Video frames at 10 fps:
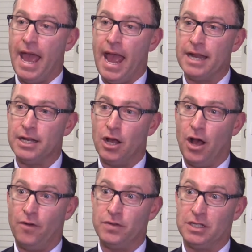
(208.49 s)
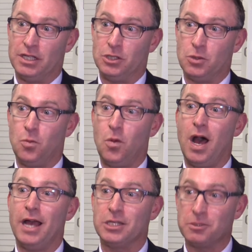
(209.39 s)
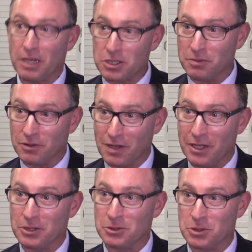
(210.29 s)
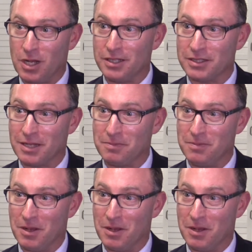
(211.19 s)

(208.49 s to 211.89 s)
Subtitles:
And obviously there's a wide spectrum of clinical trials that